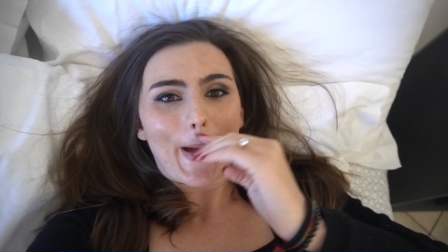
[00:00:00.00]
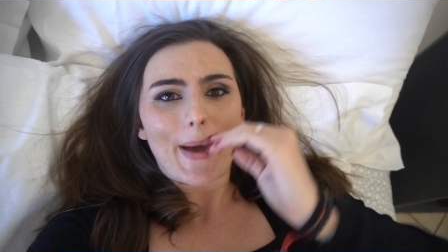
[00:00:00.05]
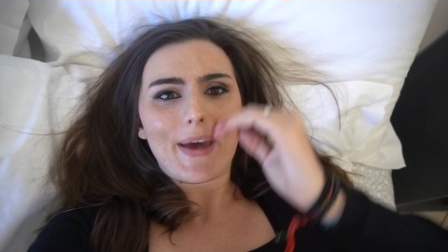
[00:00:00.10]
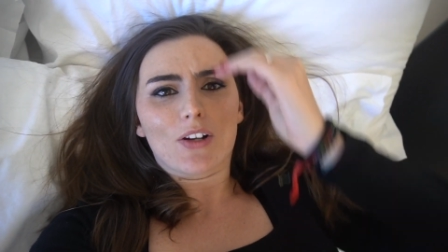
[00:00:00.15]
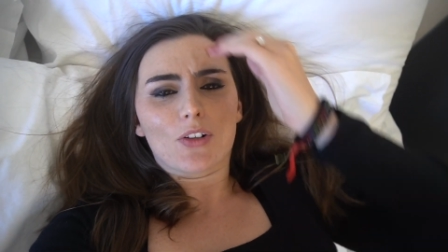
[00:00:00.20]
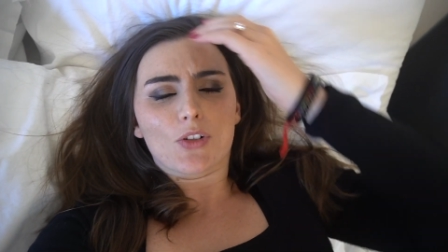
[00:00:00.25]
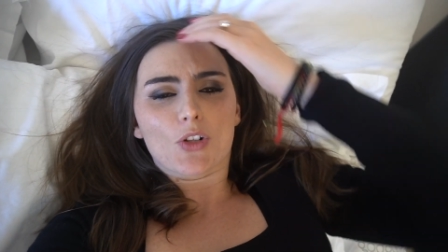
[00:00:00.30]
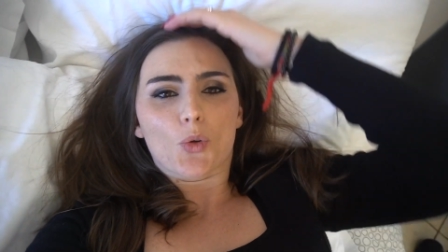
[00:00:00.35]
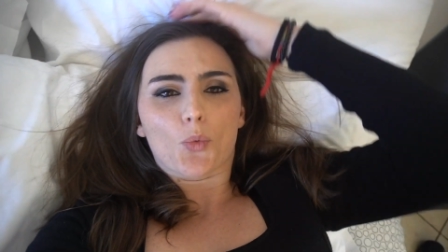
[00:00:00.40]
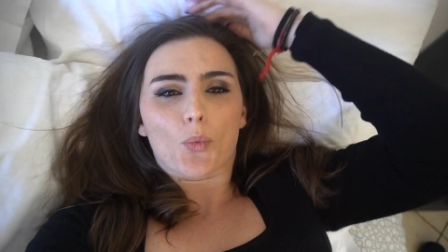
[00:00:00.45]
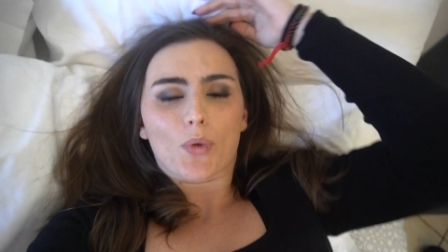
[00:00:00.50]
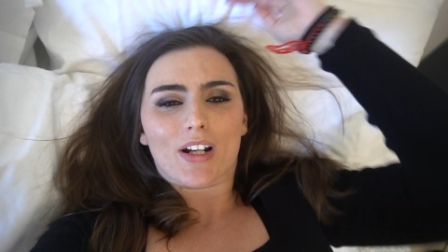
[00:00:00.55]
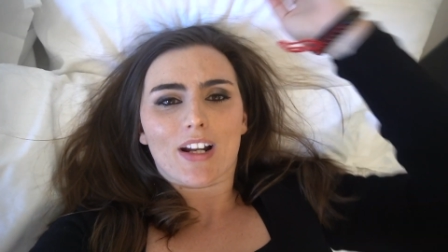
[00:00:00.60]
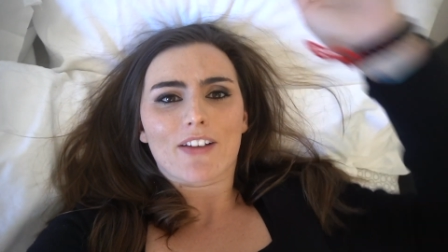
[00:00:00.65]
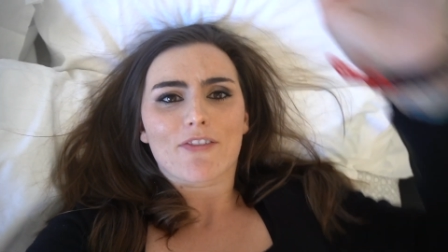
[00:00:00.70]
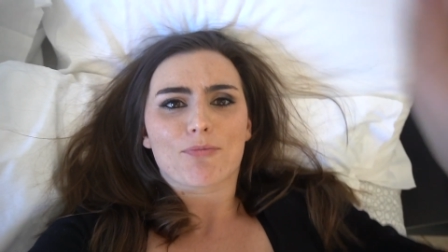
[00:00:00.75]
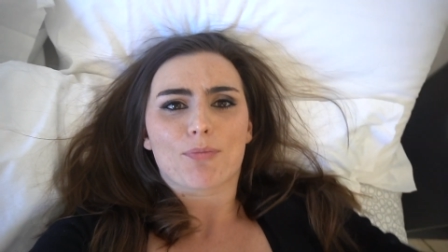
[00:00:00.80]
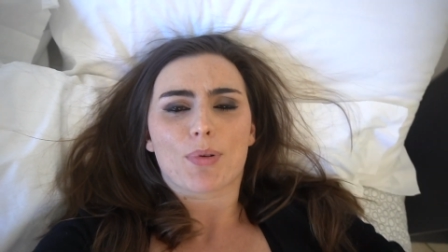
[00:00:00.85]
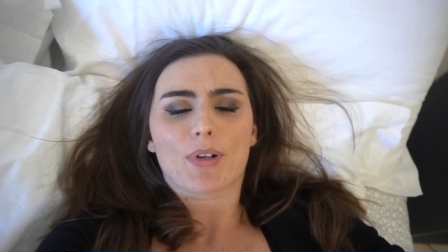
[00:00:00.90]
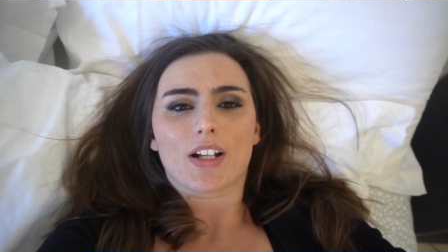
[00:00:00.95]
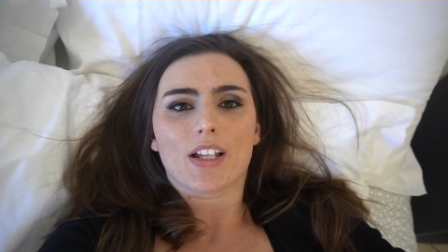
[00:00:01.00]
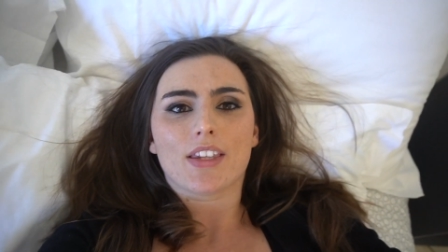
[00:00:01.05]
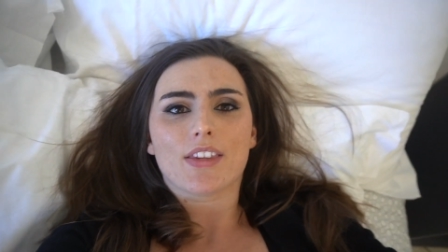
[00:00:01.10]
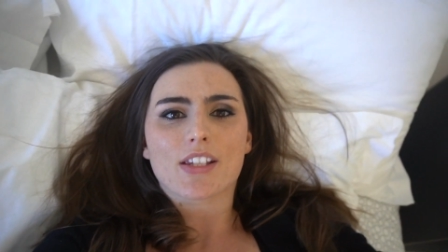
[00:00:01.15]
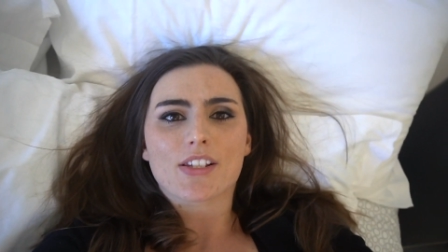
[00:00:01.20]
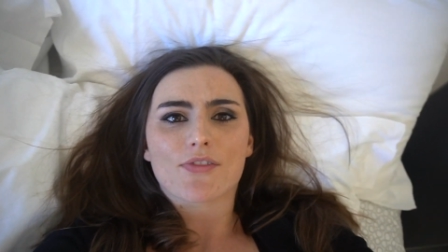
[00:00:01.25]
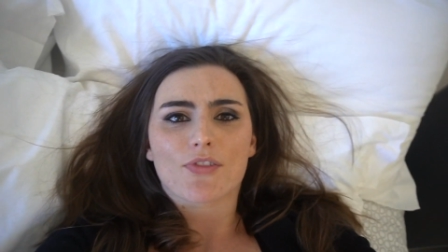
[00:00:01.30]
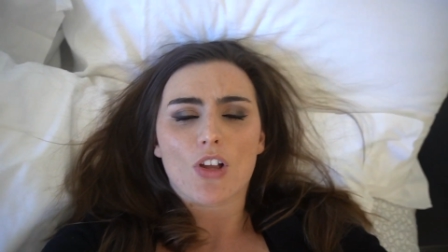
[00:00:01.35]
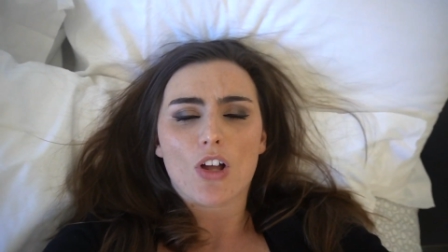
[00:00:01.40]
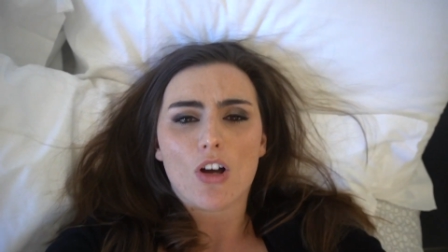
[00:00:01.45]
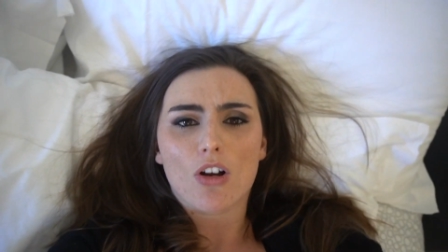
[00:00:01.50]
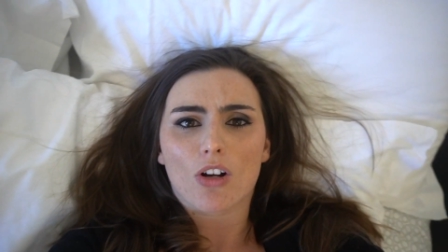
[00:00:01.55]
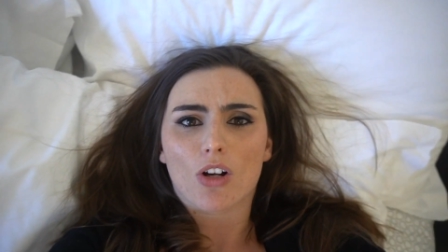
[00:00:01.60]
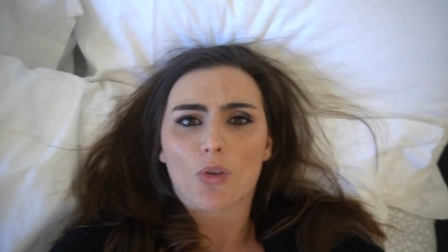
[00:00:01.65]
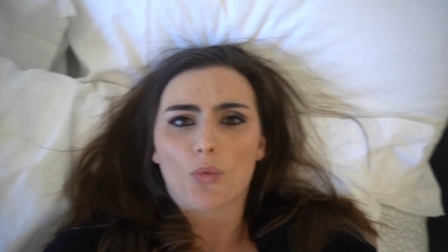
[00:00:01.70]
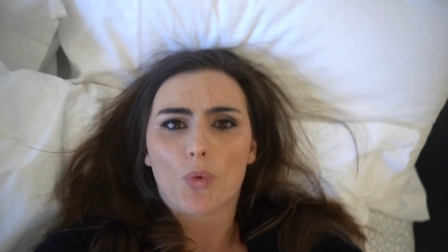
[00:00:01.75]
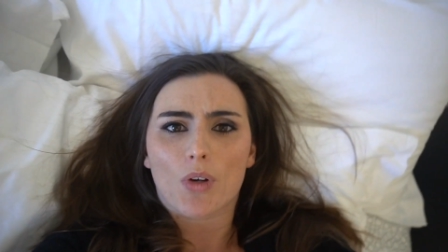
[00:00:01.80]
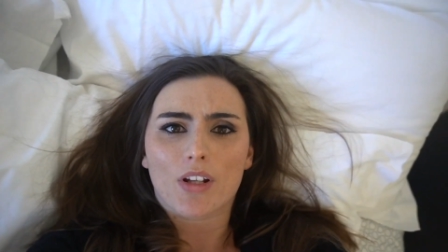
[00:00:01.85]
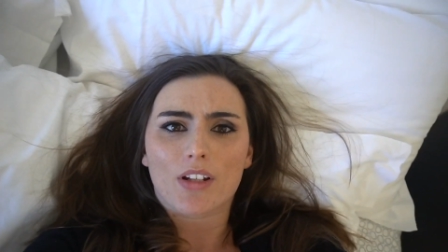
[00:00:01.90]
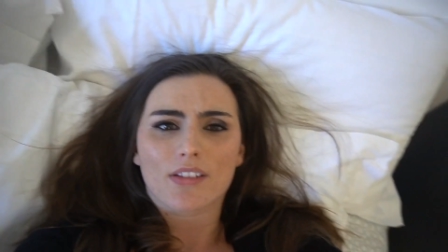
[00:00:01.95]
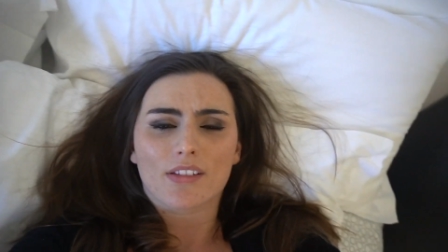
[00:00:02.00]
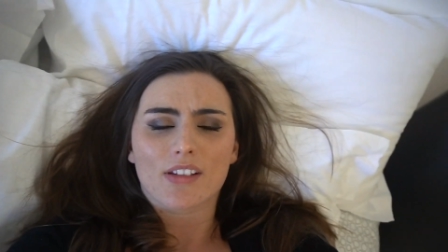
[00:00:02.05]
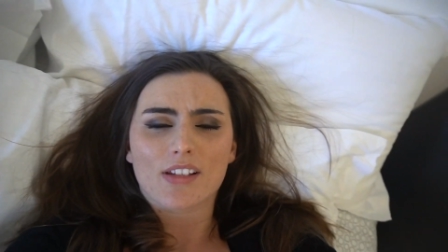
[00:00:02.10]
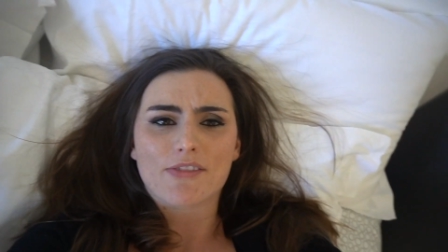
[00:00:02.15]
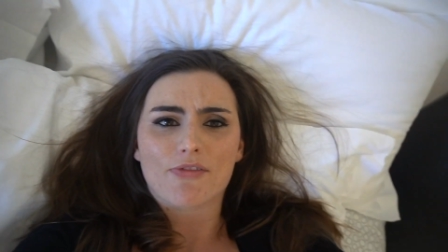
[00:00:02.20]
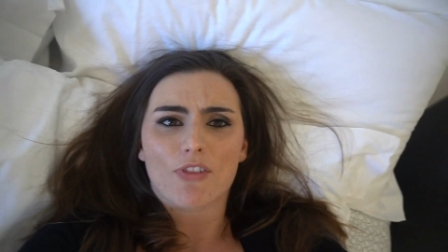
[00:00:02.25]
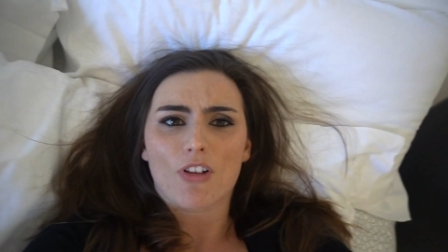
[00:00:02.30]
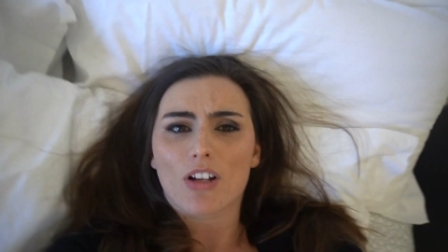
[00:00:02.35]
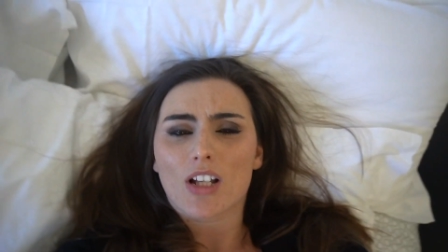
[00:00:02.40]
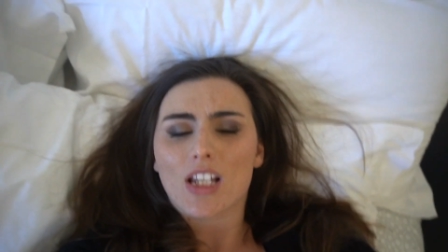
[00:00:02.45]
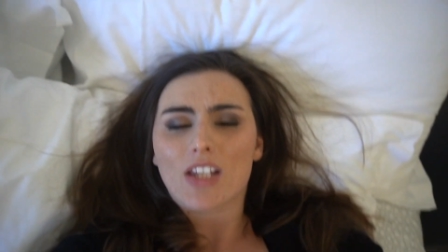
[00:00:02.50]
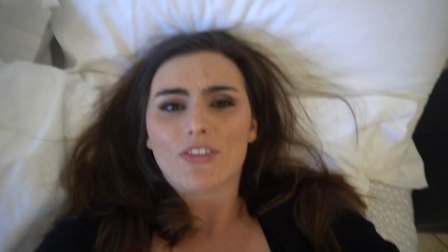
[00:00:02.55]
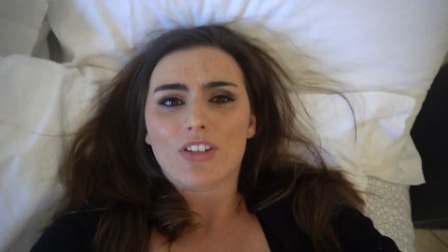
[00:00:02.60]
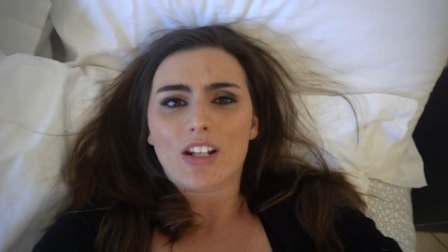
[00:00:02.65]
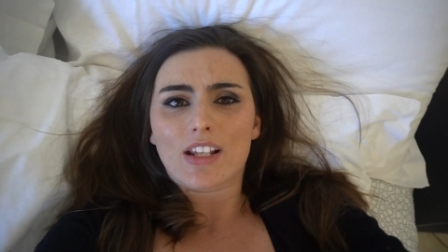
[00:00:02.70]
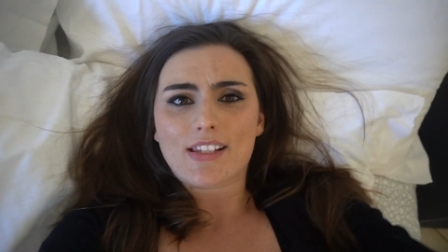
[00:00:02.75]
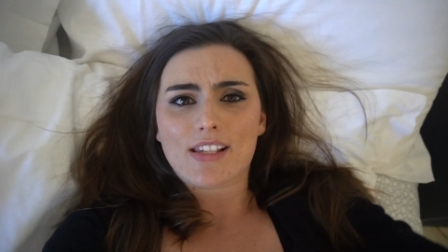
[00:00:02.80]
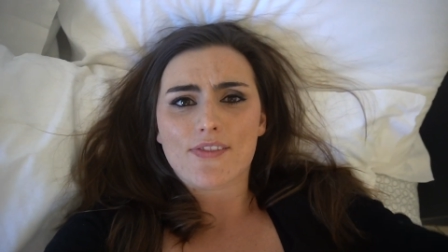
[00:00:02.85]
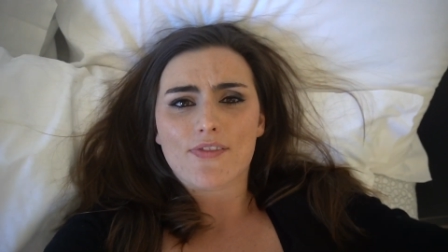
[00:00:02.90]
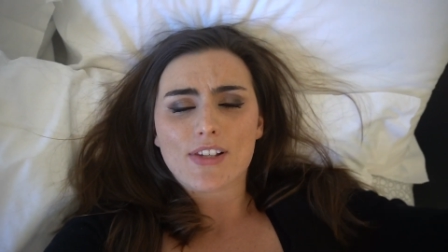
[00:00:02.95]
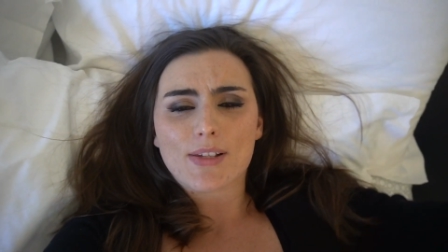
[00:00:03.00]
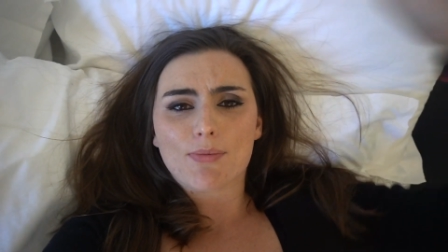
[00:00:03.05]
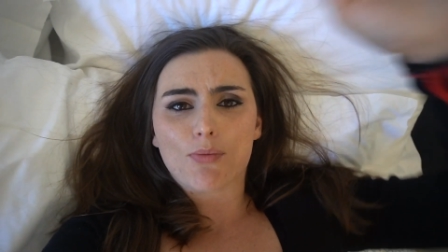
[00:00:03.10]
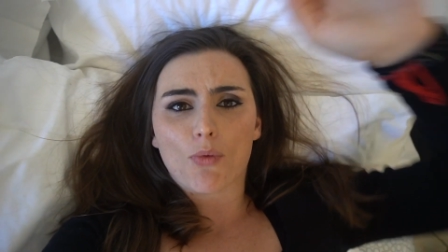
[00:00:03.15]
I don't know what I've put in this vlog or what this vlog even is at this